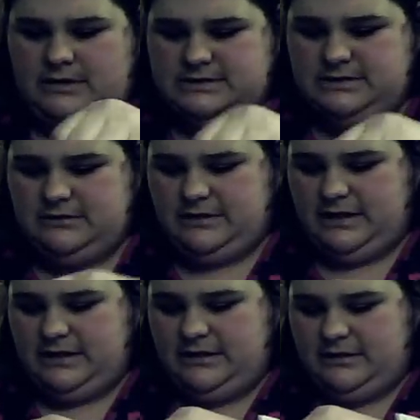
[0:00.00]
This little
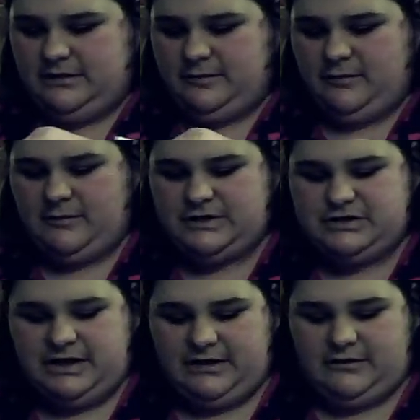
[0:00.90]
thing, hold on, let me pull my
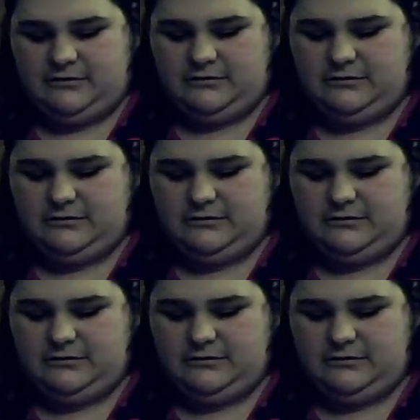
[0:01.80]
drain out.